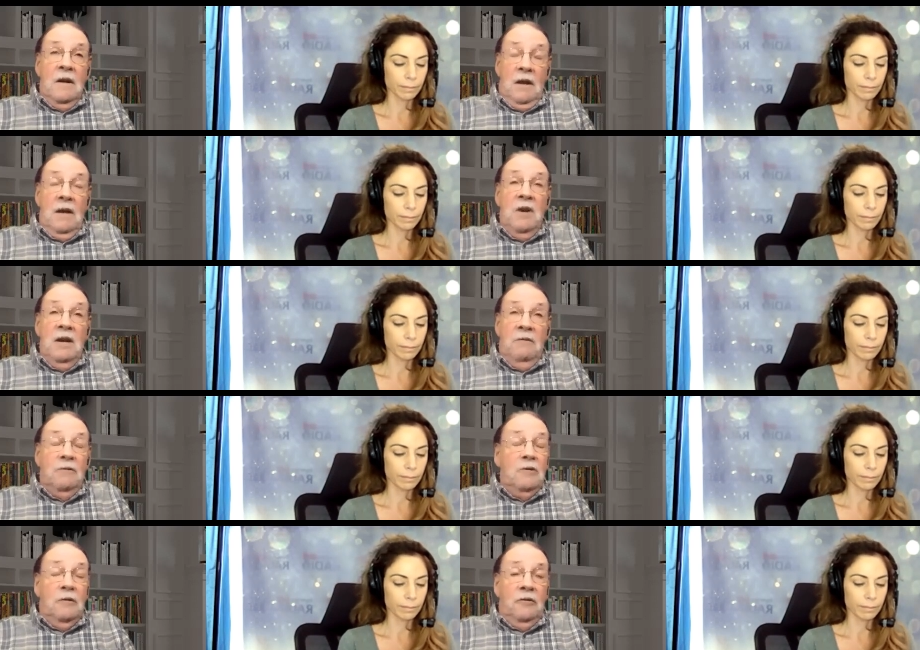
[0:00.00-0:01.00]
Speaker 1: they make for
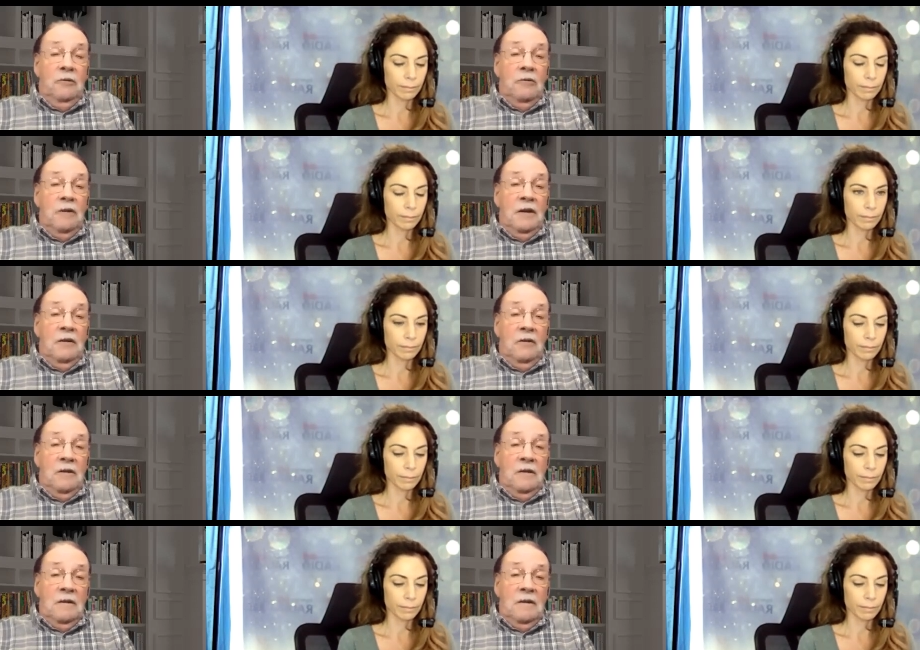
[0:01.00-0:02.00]
good stories.
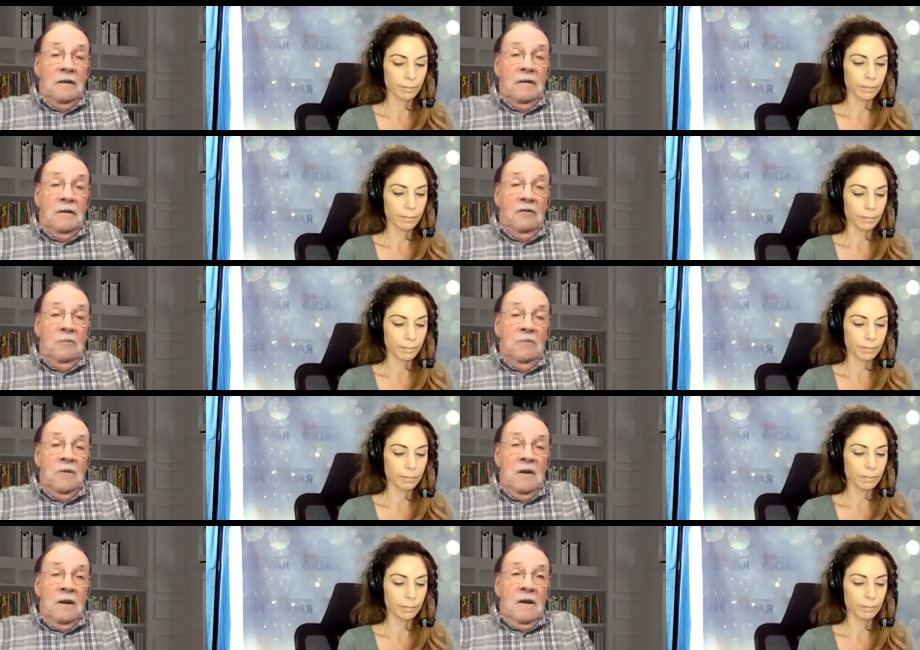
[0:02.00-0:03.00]
Uh, there's
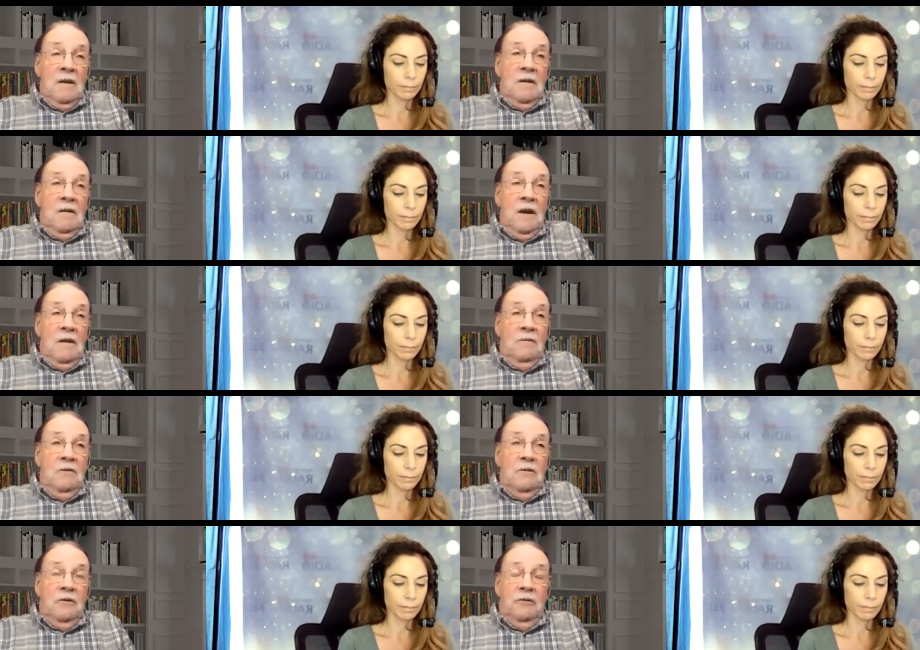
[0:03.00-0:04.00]
a lot of
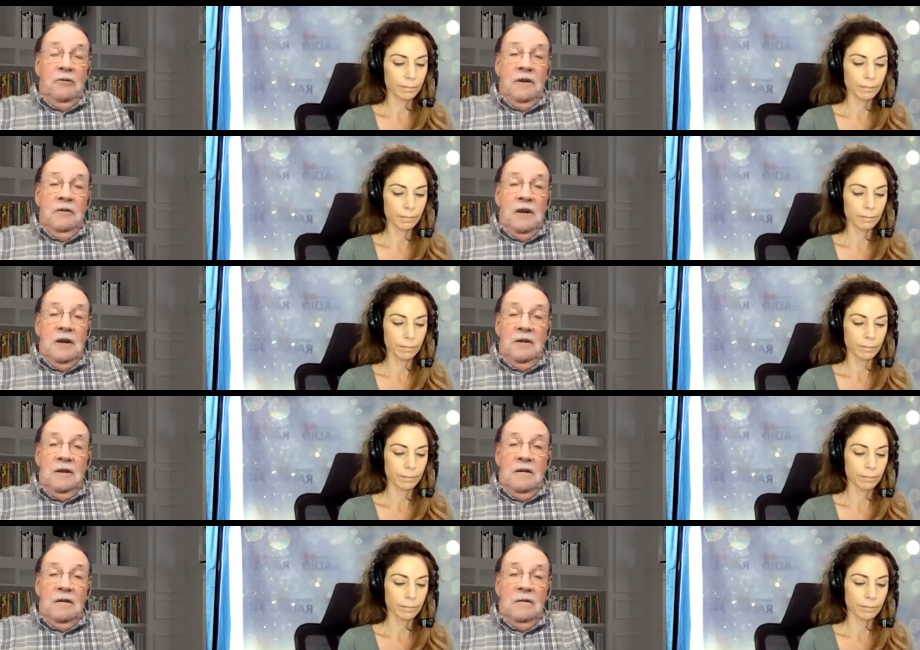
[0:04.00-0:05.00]
good stories out
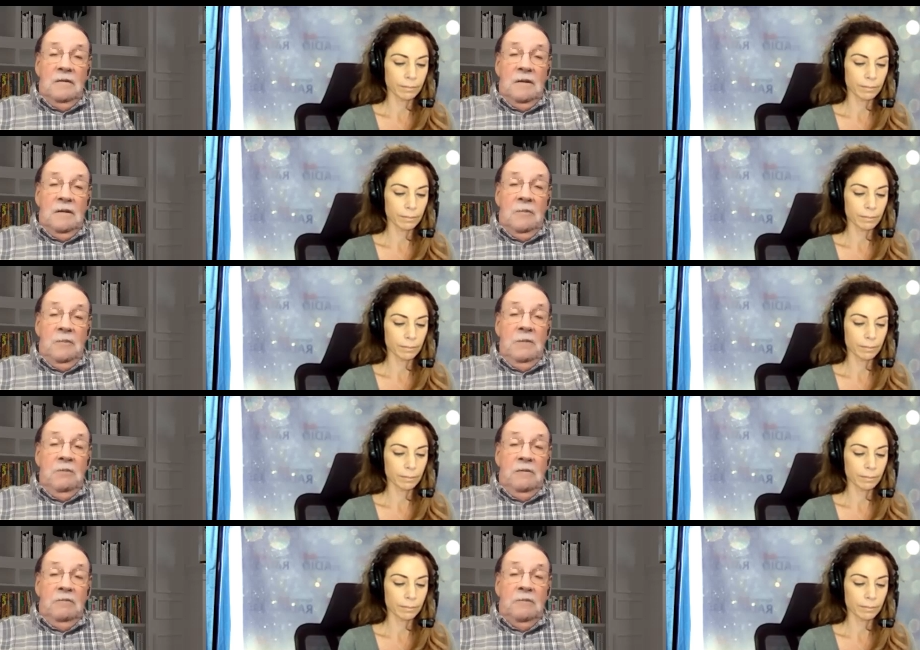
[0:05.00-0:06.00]
there, and uh,
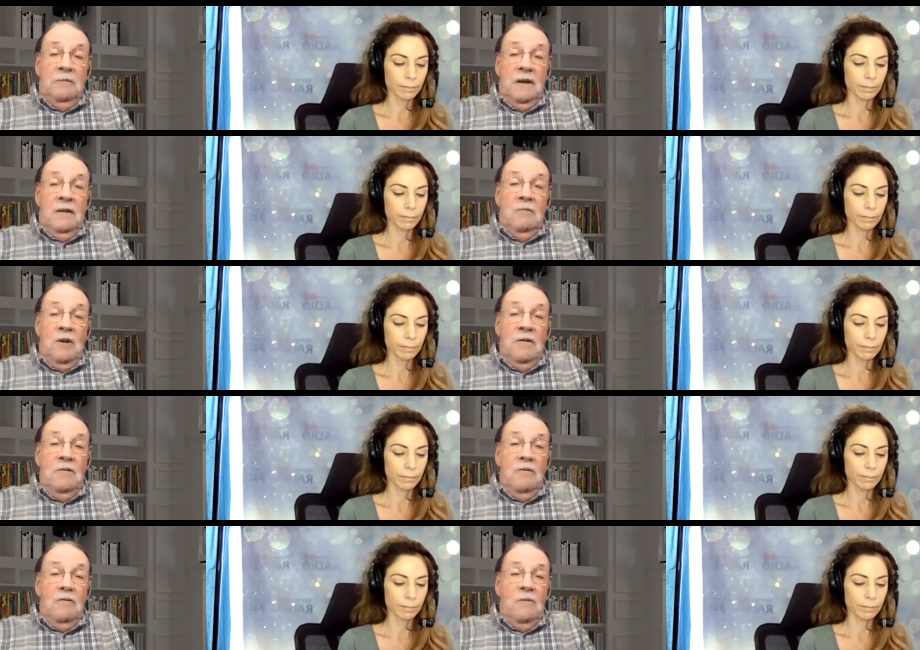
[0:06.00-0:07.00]
people that want to
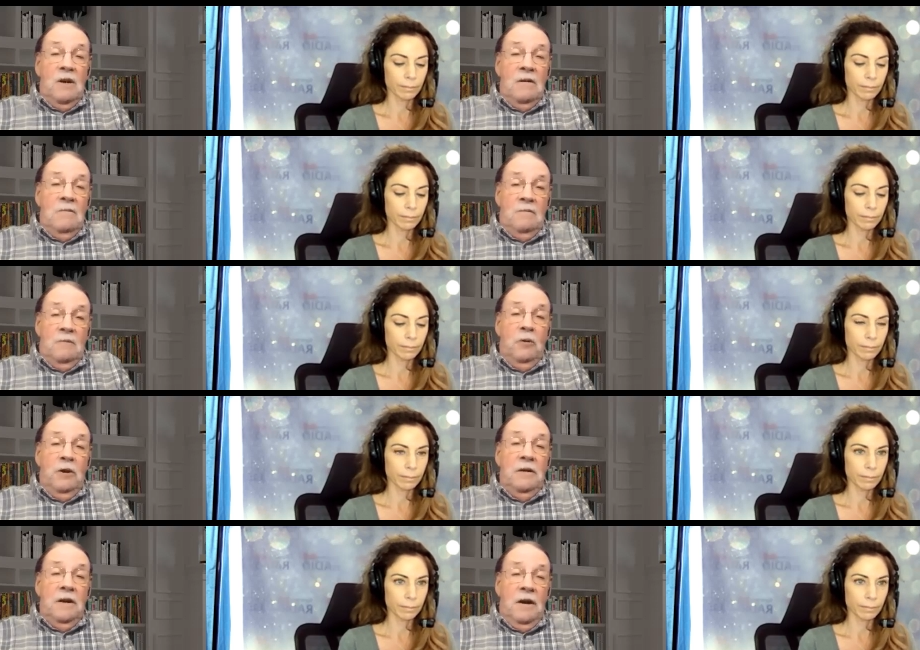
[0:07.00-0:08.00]
know about them, we
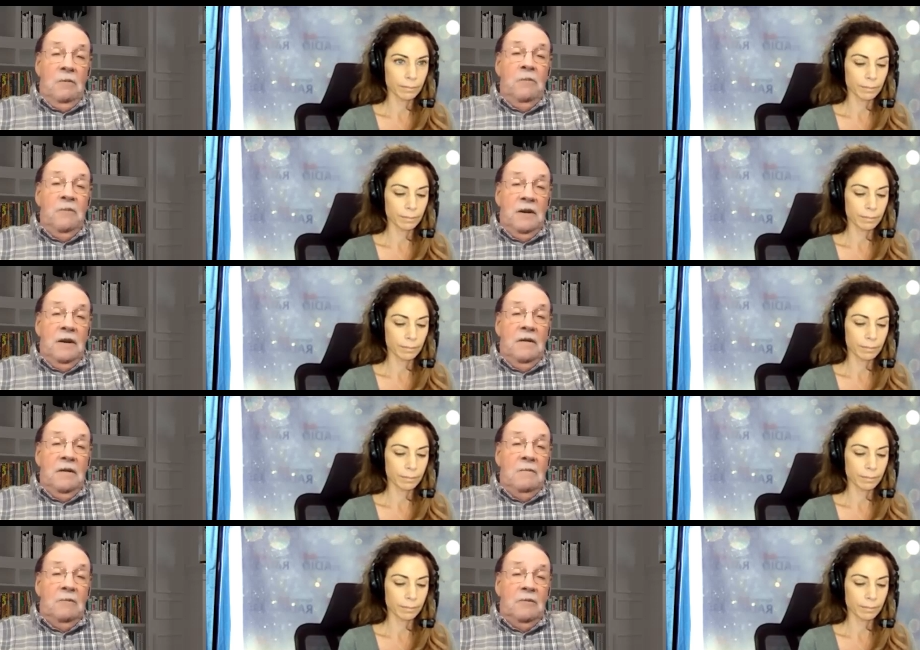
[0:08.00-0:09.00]
can help get
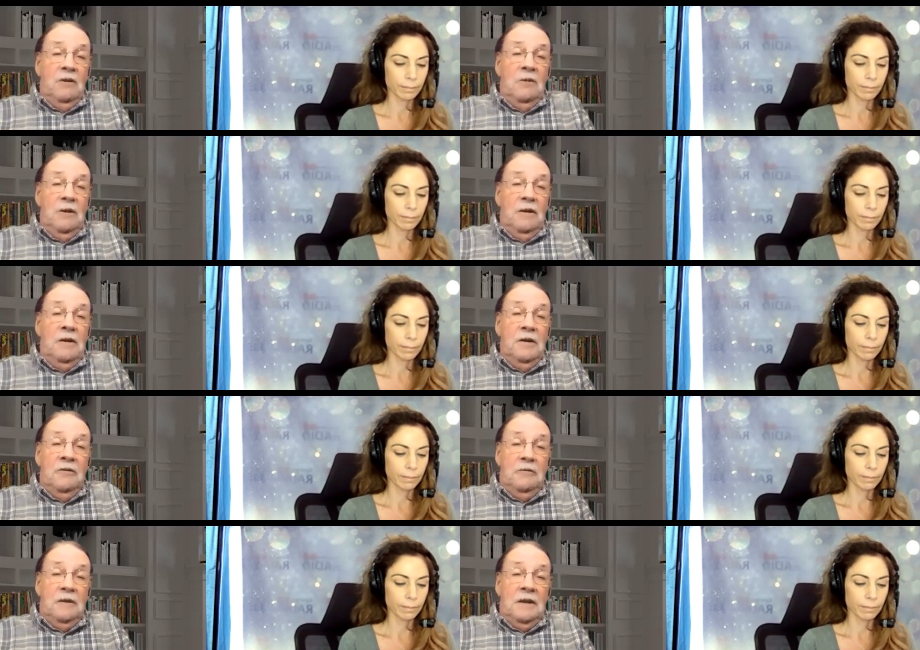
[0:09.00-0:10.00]
them some of their
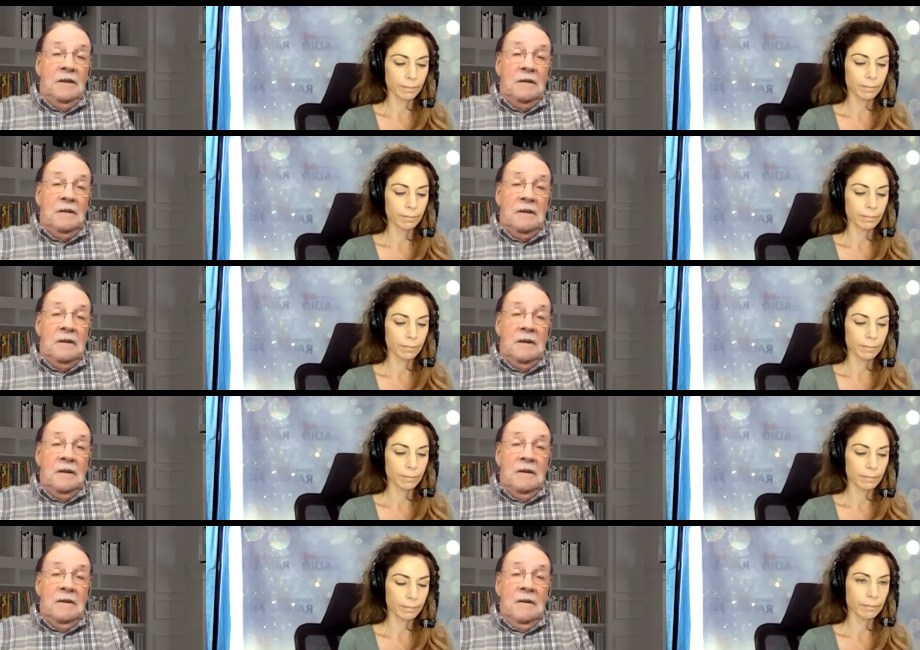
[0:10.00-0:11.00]
history
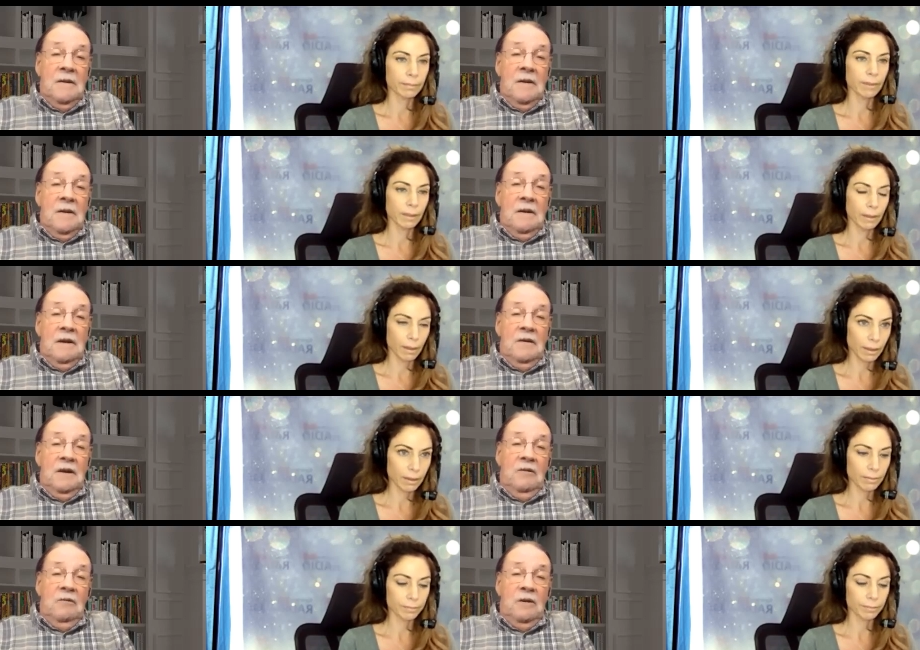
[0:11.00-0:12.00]
because
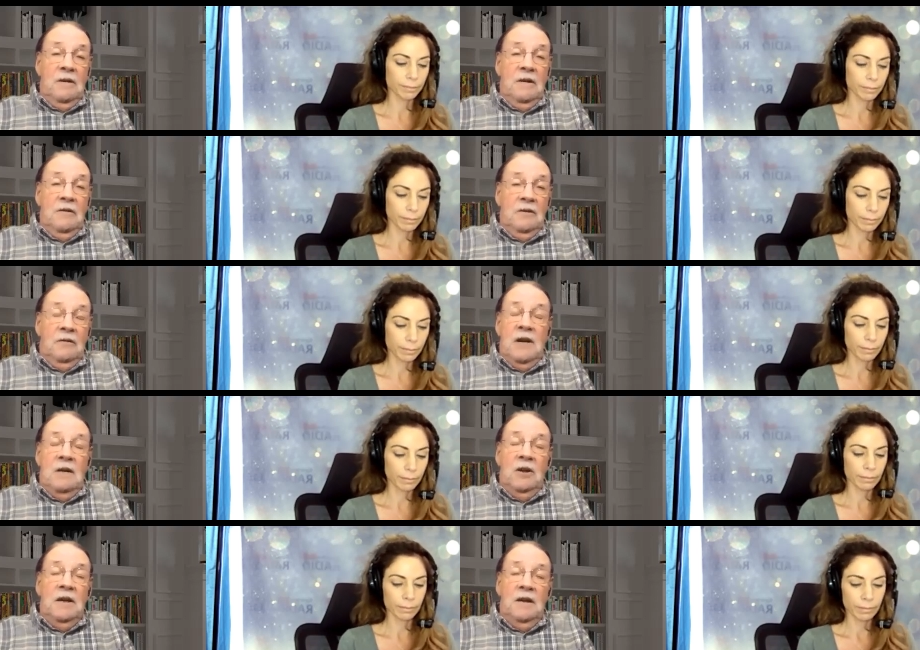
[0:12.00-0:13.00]
that's what it is. It's
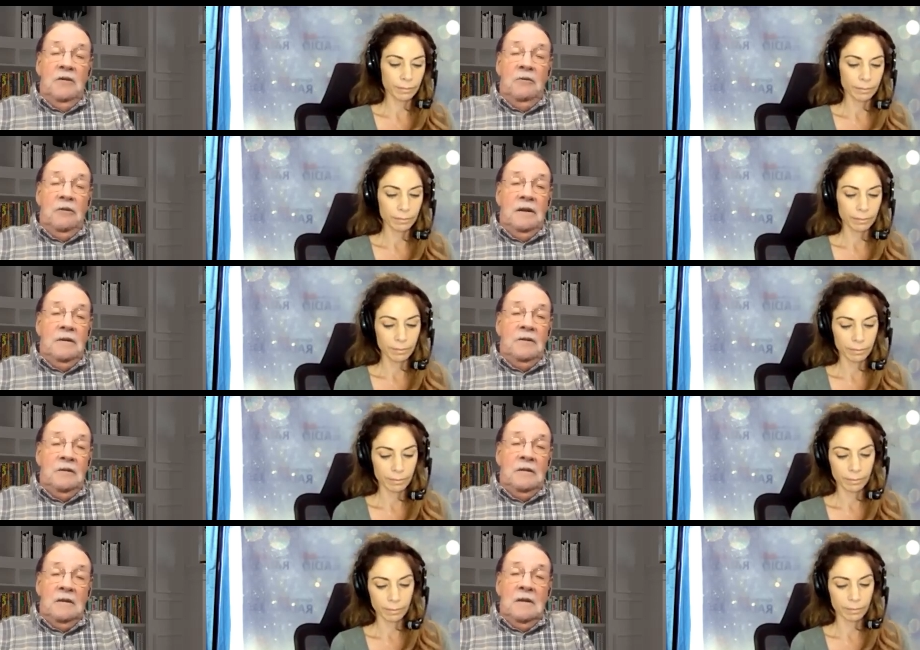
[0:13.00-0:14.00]
family history.
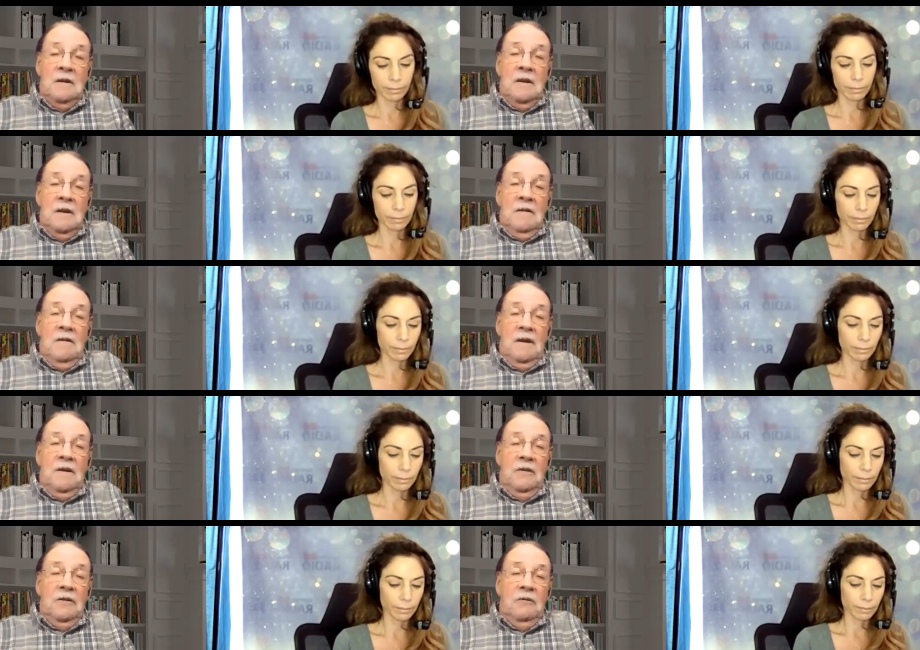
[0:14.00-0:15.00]
It's to us, it's